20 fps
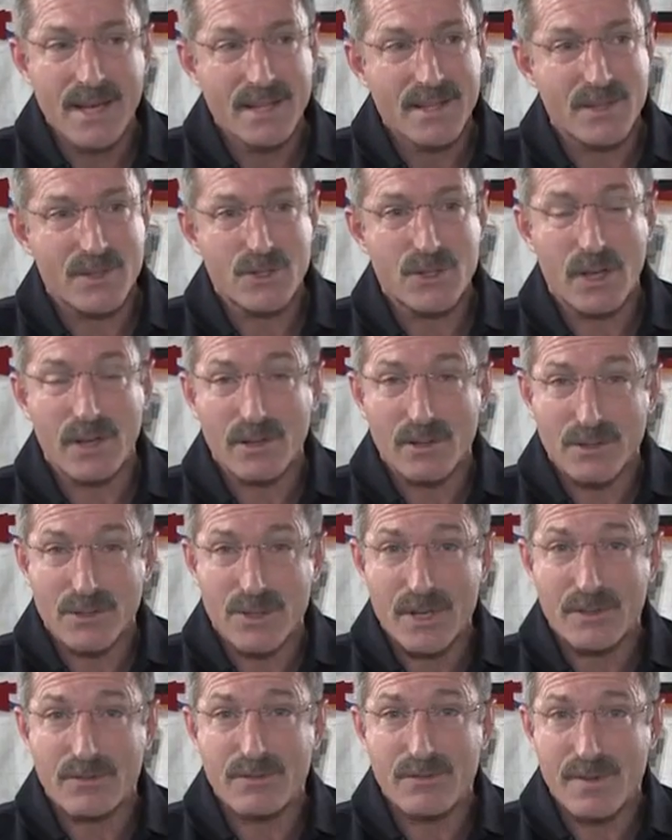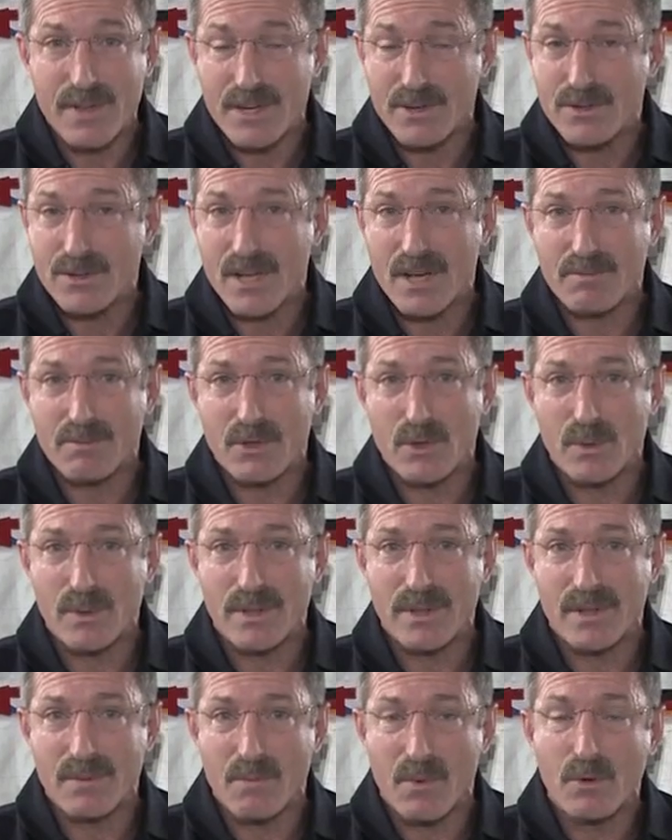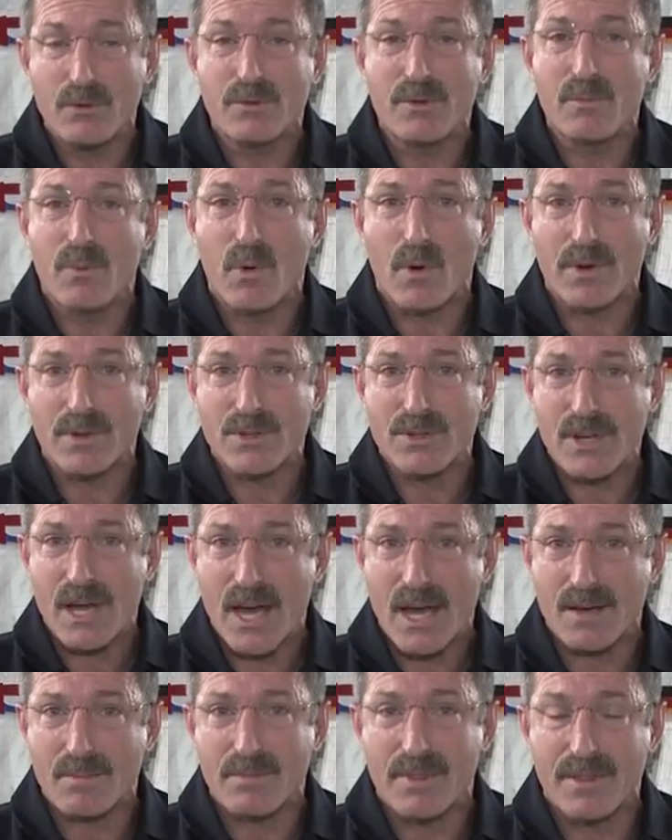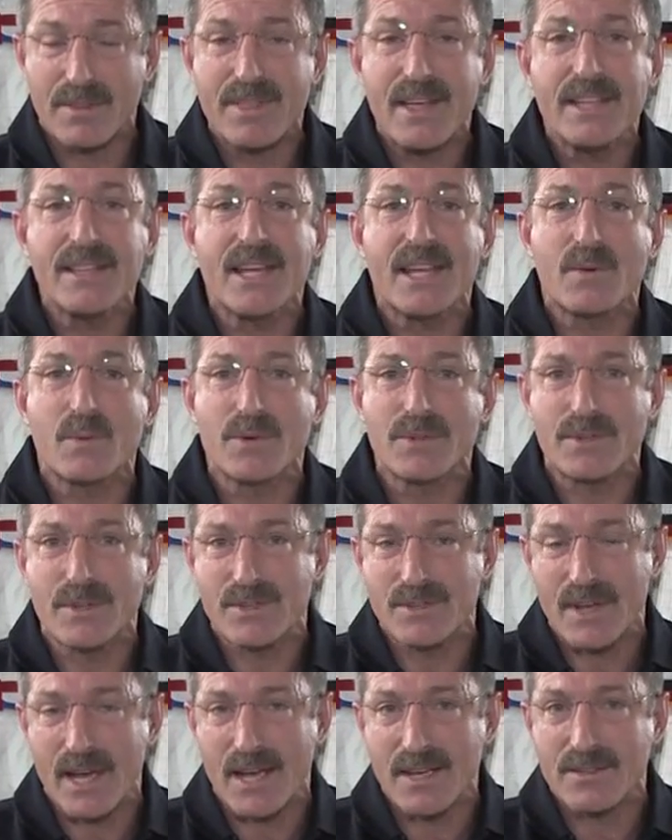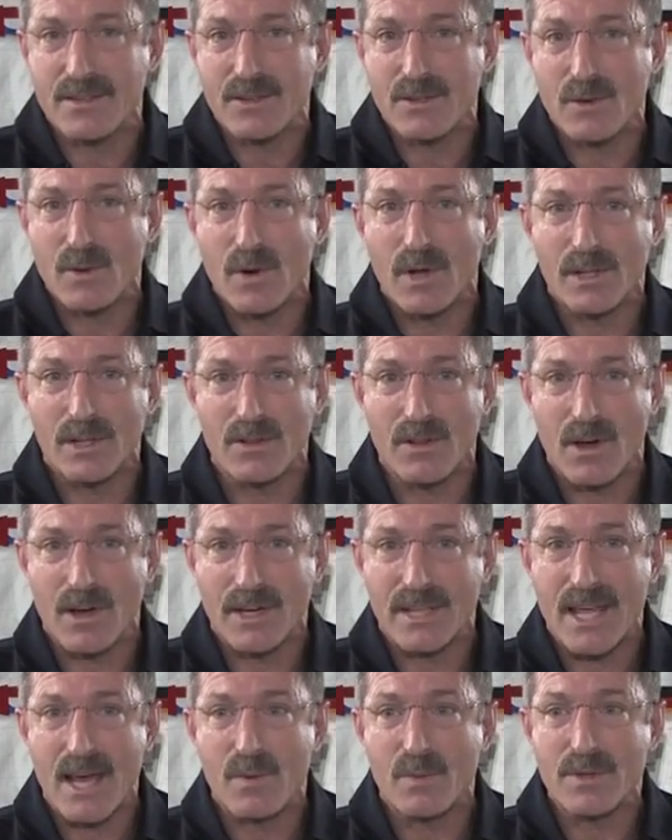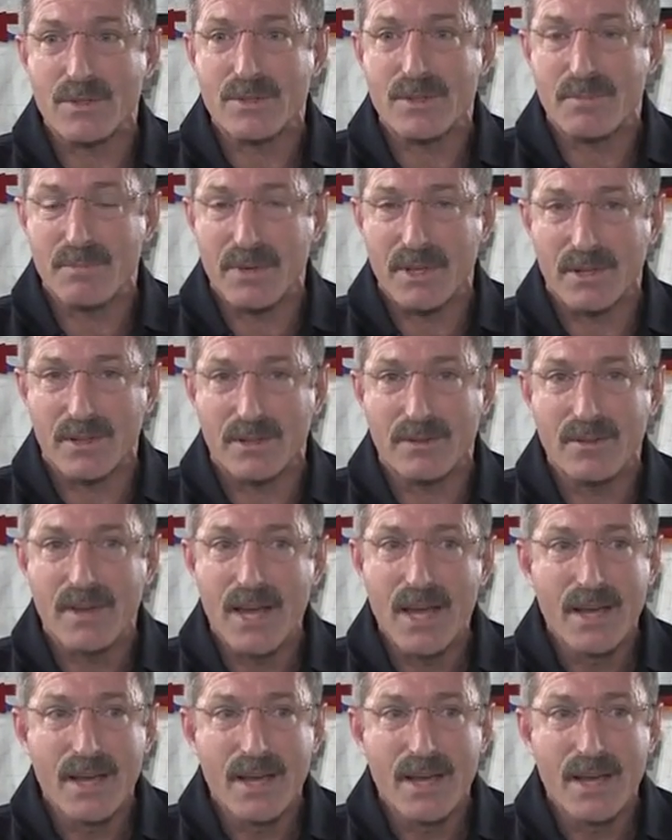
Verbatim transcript: The shuttle just finished up doing the most important job, the thing that it was designed to do all along, and that was to build